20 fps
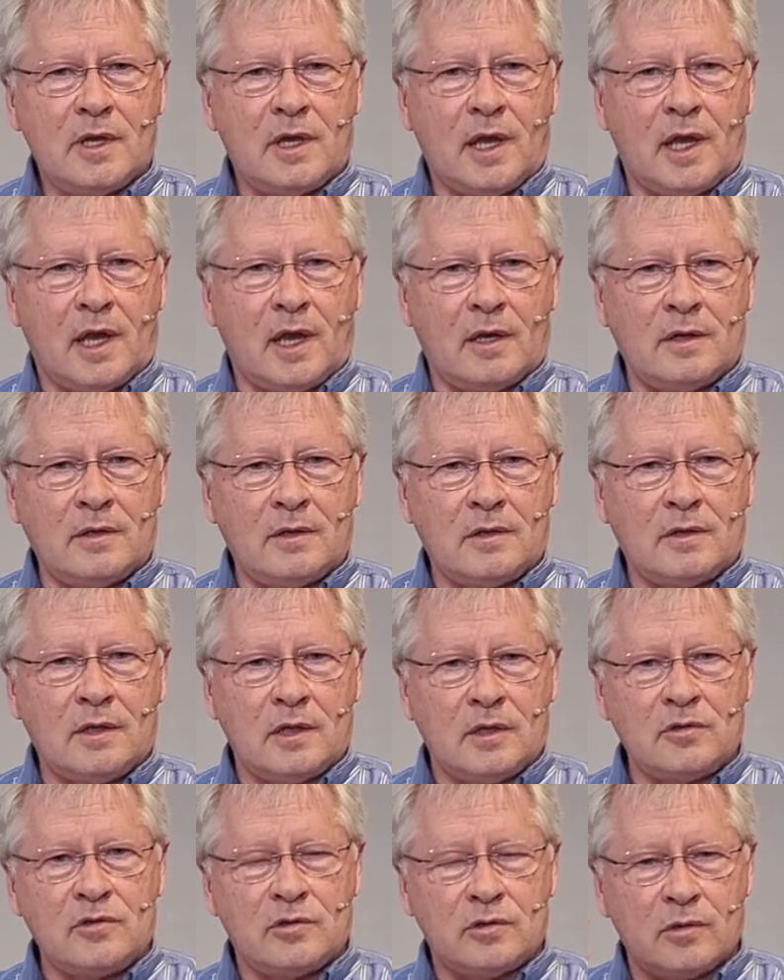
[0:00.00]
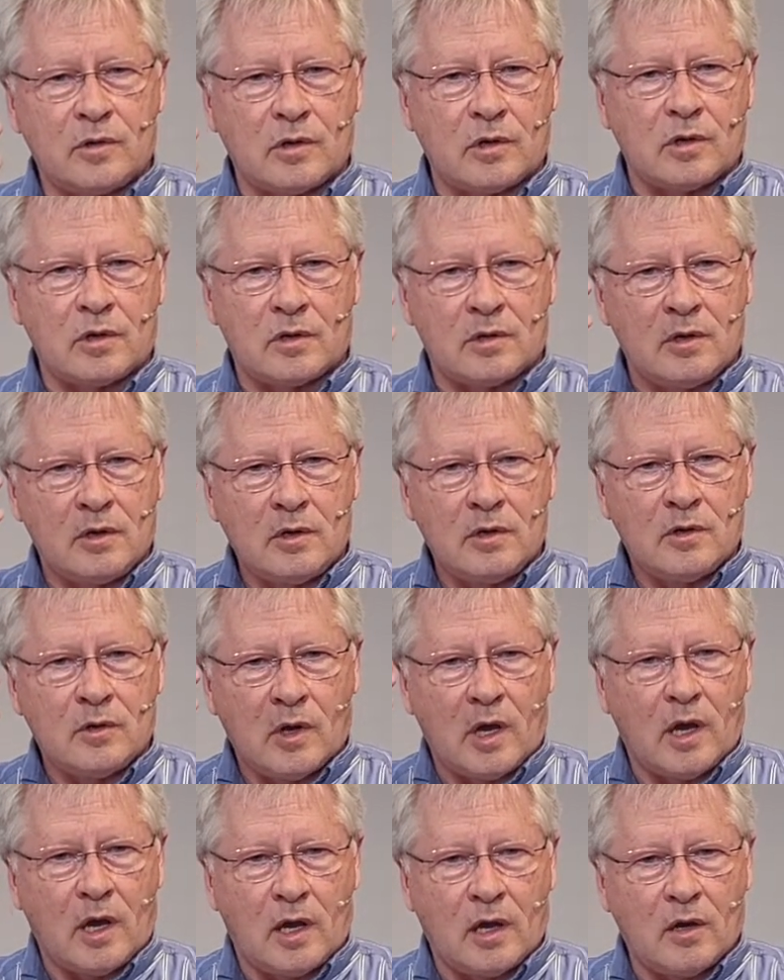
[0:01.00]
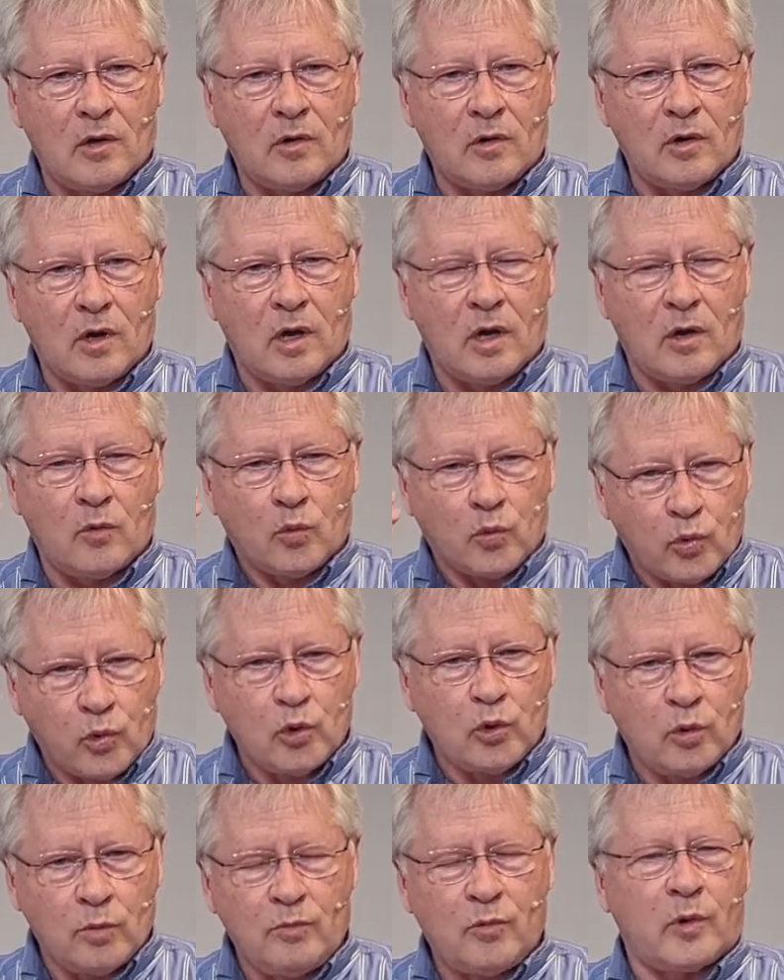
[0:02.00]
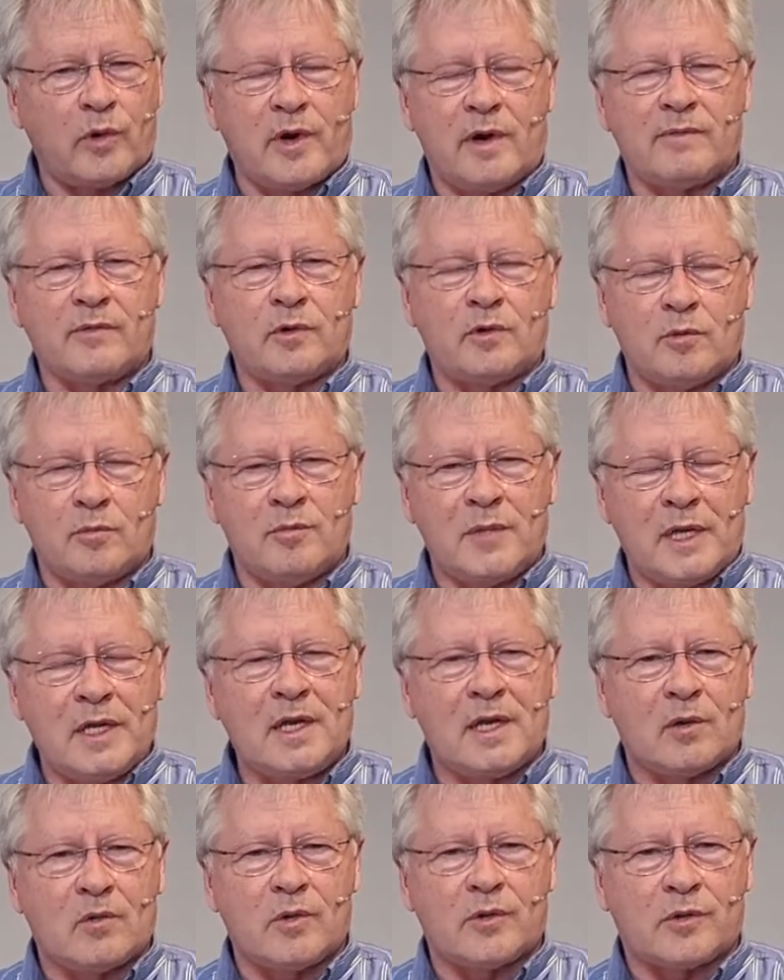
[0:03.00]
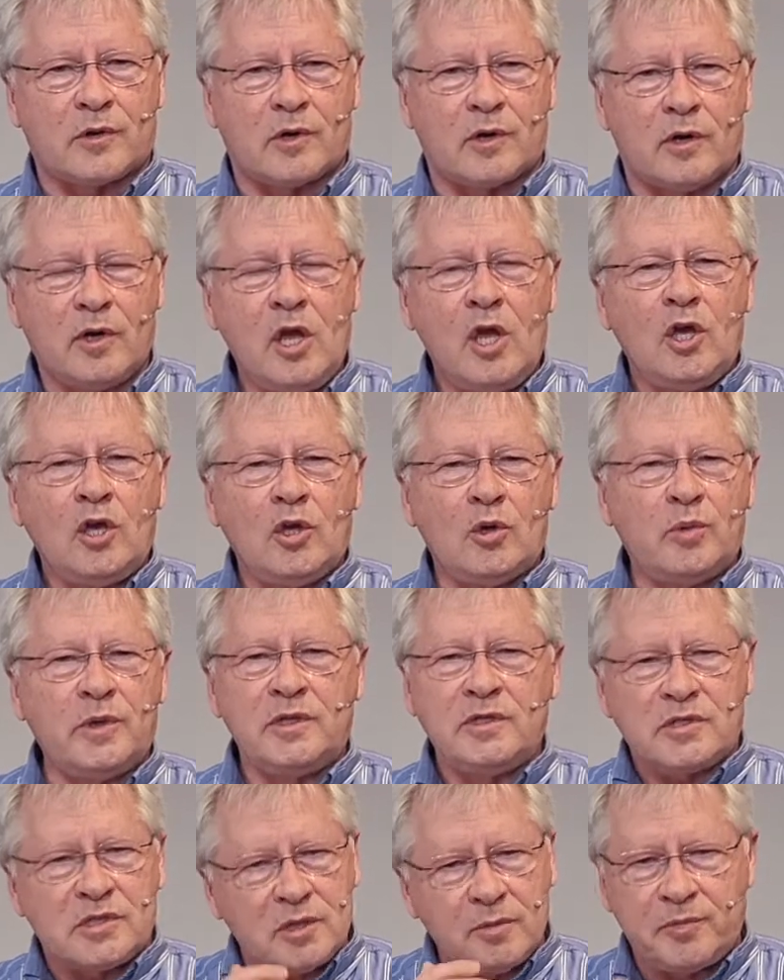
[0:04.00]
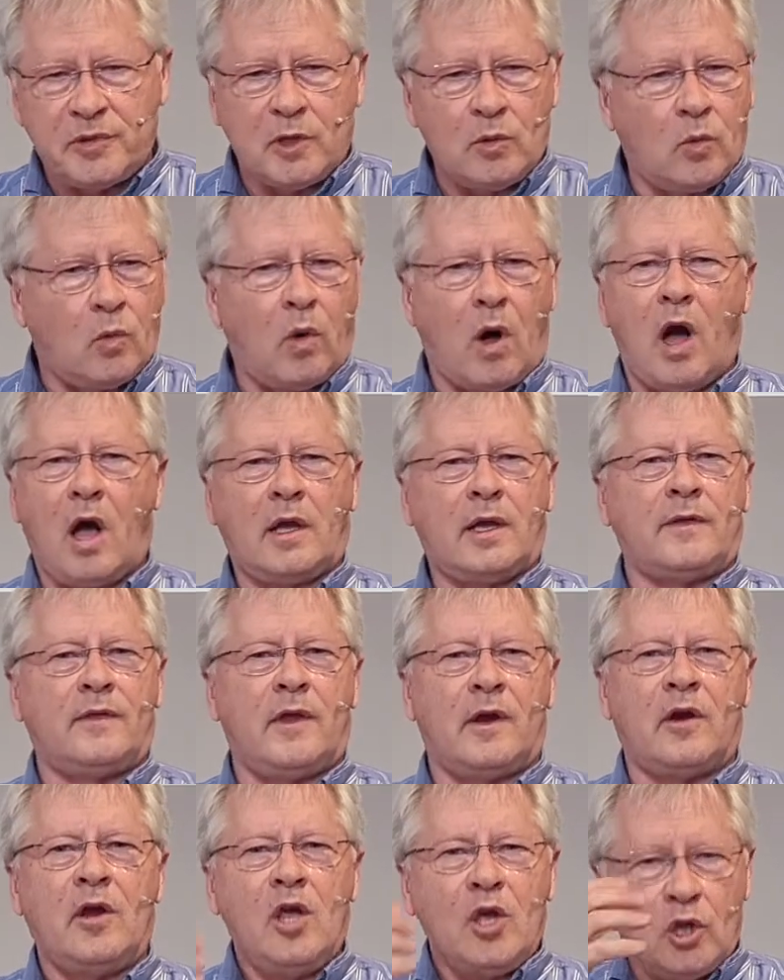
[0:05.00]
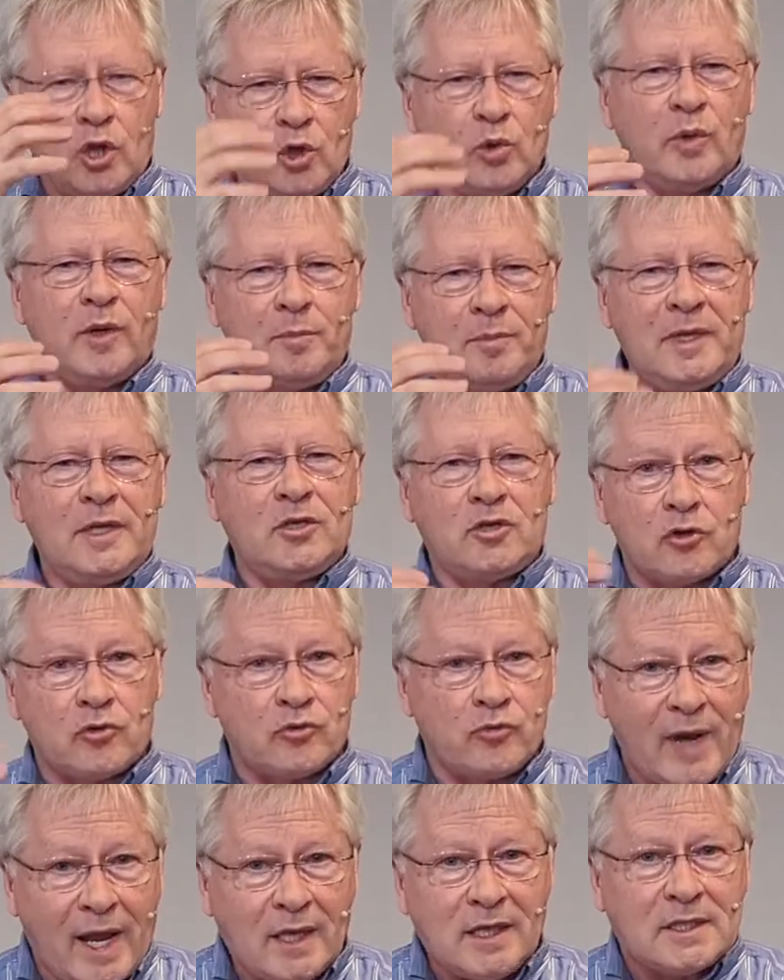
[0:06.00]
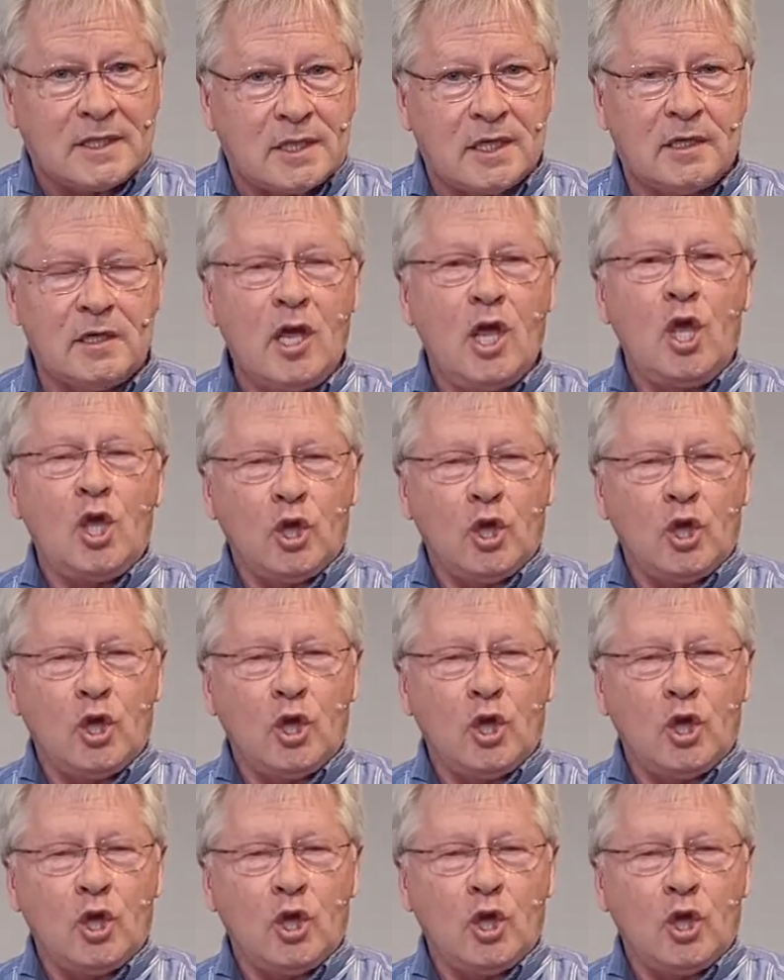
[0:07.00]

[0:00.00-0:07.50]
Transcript: and into her uh, uh, room, wherever you're meeting with her, you wouldn't simply walk in there. You would be directed.